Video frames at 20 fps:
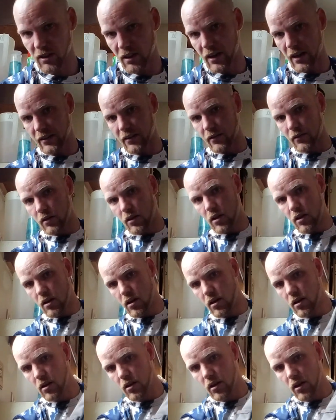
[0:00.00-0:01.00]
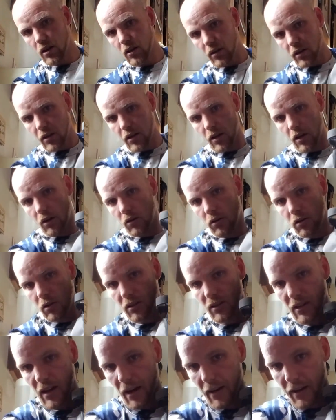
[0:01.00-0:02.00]
I got the,
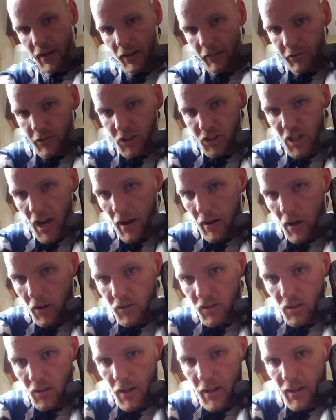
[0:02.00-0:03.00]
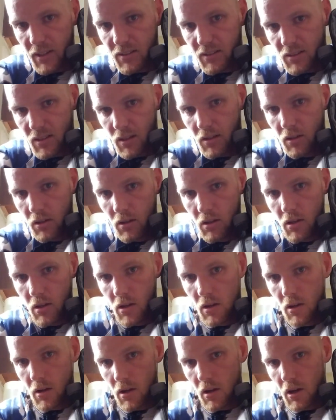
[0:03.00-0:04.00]
got to get a shout out to Legacy.
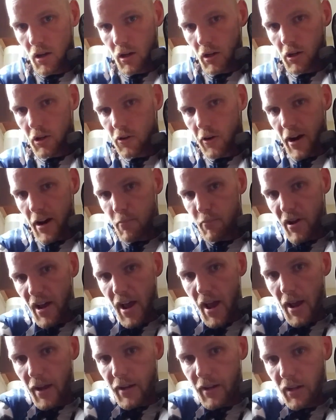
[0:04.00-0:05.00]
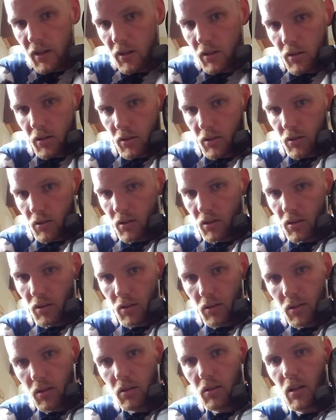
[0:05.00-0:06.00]
Great bag.
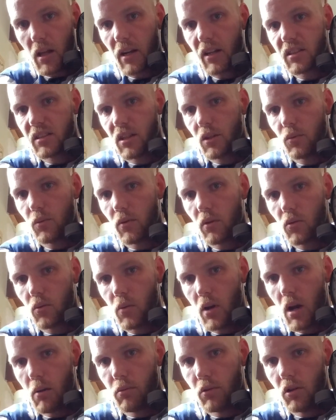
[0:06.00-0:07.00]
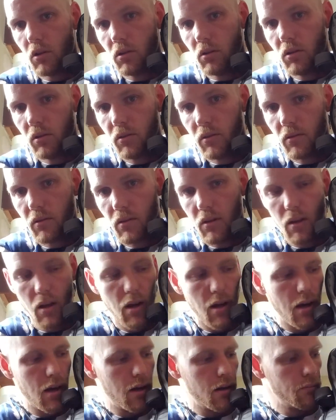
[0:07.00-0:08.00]
Legacy Rebel.
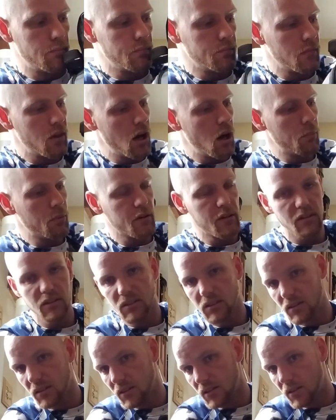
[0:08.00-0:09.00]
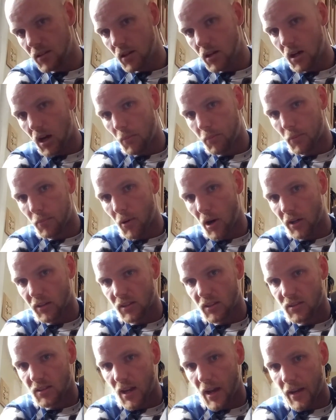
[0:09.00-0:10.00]
Upper Park
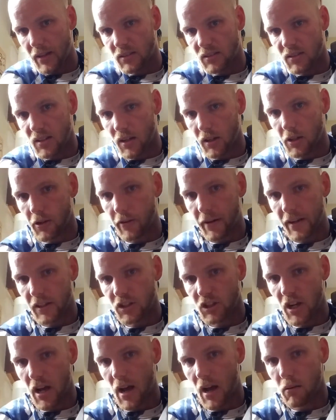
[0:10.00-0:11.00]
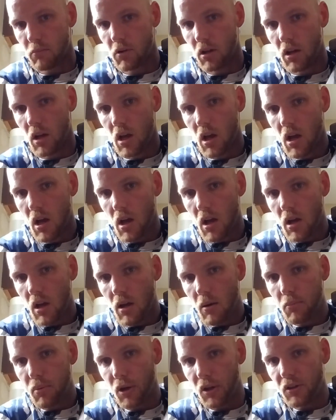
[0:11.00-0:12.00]
Designs did a great job
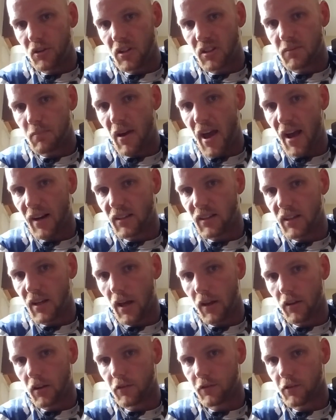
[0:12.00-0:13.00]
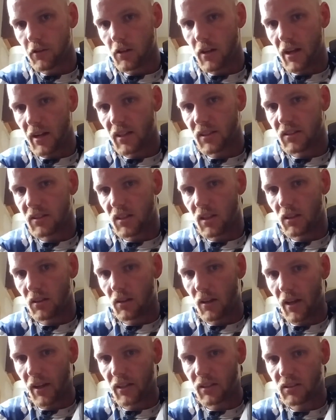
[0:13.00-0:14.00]
putting this bag together for Legacy.
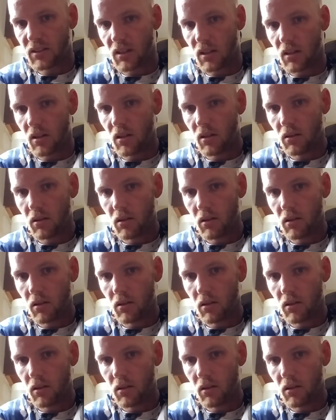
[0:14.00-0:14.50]
And Legacy,